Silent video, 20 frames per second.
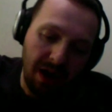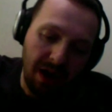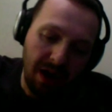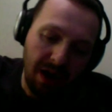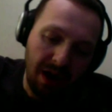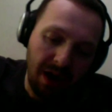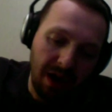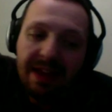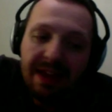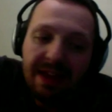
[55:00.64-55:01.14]

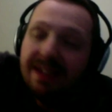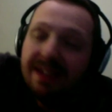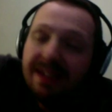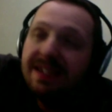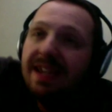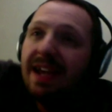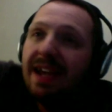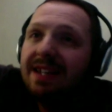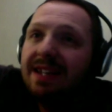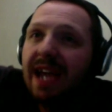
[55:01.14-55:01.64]
I think
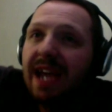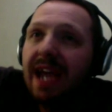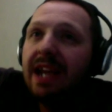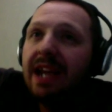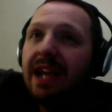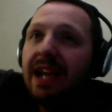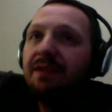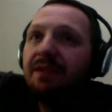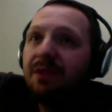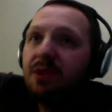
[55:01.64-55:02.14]
Santana
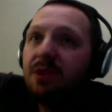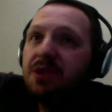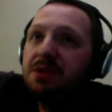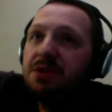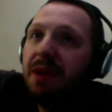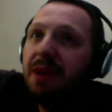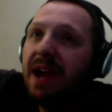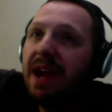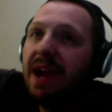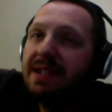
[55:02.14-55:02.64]
at
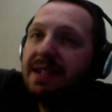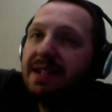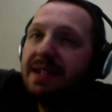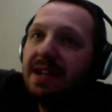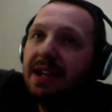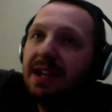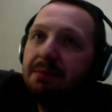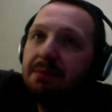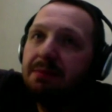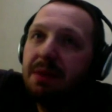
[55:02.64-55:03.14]
first base is
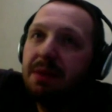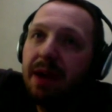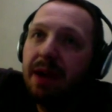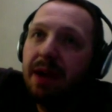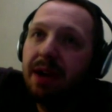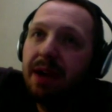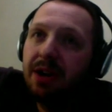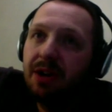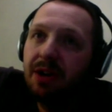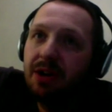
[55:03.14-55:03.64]
going to be
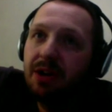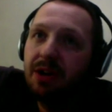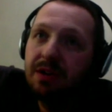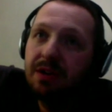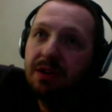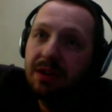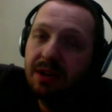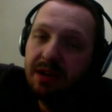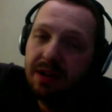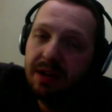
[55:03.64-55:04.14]
better
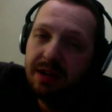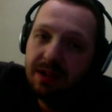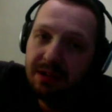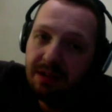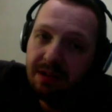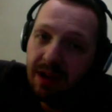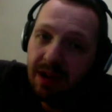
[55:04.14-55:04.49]
than